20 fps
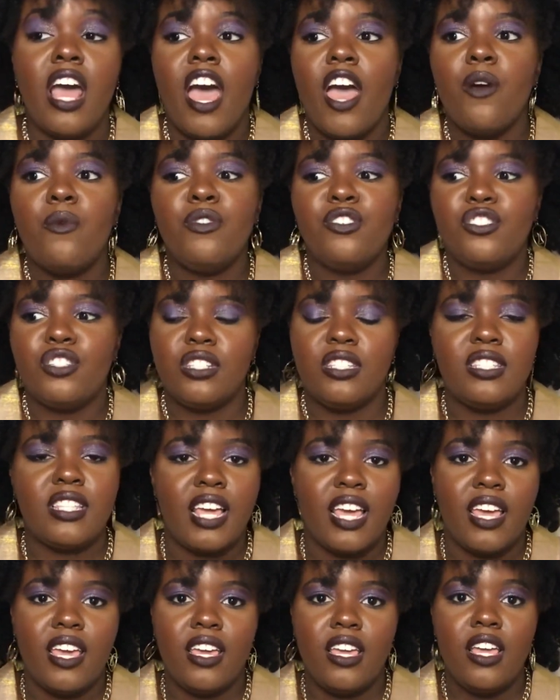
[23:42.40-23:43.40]
I would just
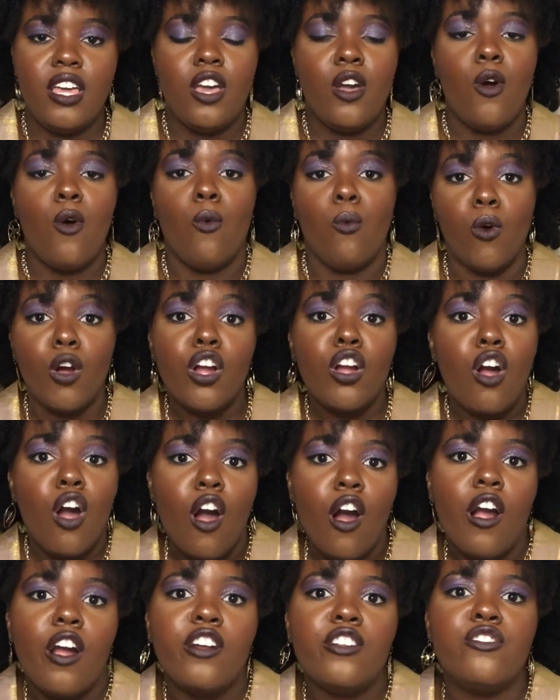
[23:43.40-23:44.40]
say, work
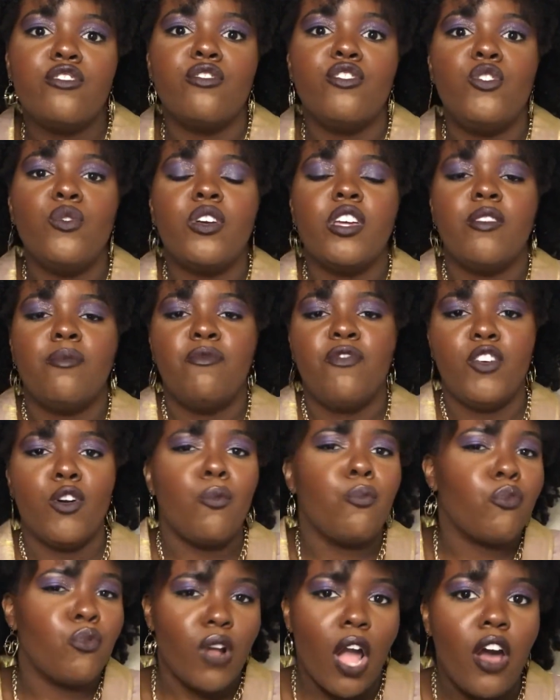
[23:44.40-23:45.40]
hard so you can feel
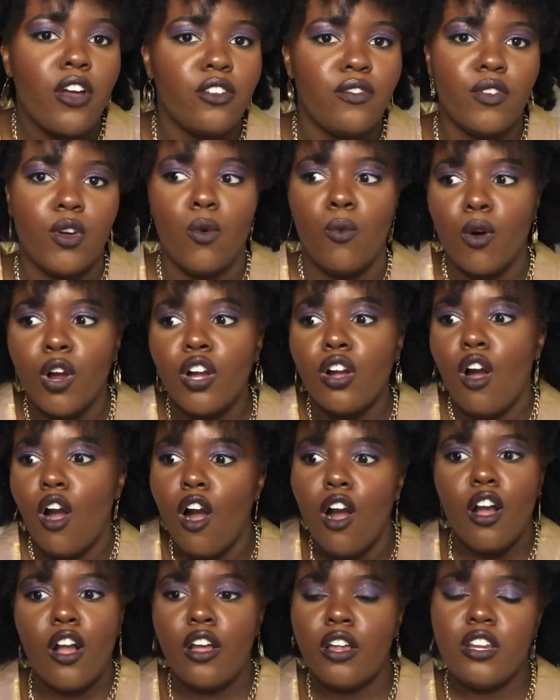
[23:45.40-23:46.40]
proud of it. Work
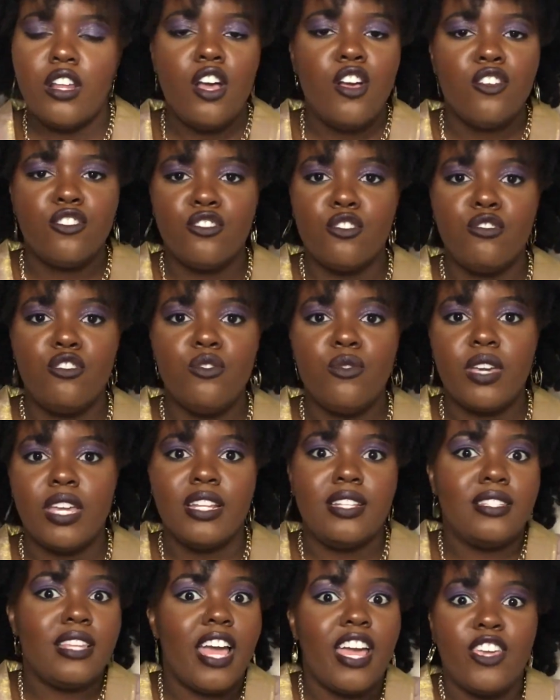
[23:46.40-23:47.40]
hard so you can
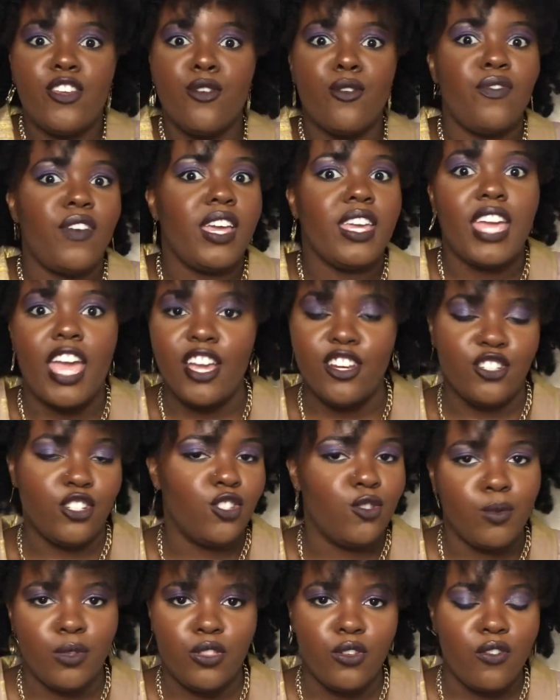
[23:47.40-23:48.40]
take your
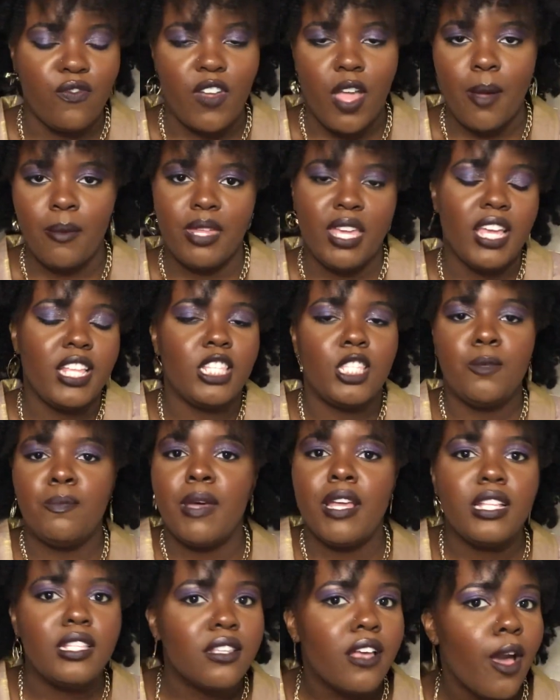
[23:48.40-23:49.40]
vacations with your family and
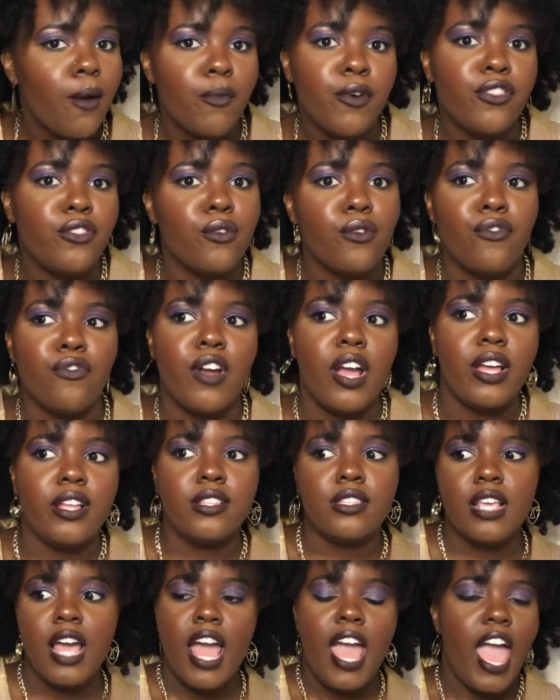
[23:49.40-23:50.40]
spend time with your
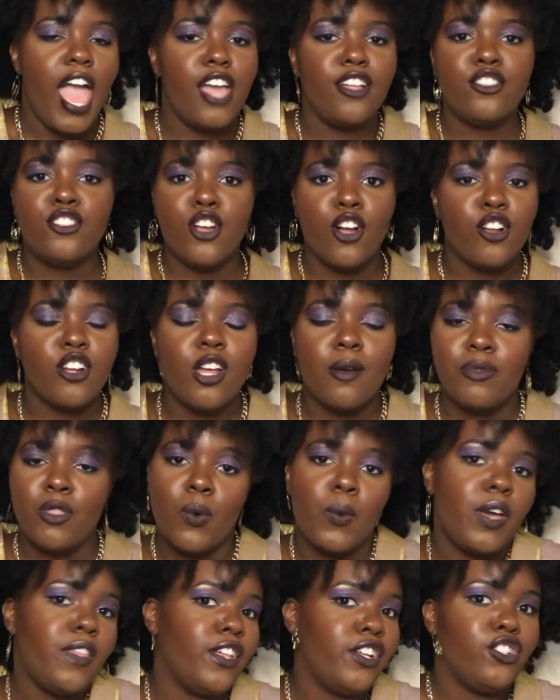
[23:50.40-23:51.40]
friends and turn up the
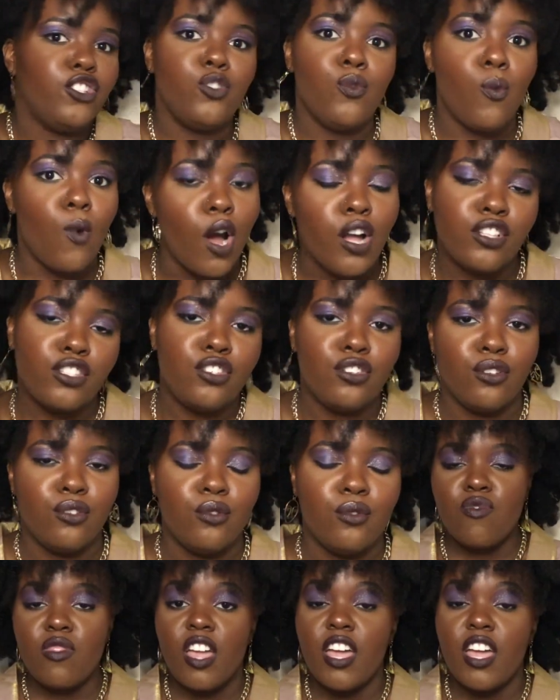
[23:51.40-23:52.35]
way that you want to.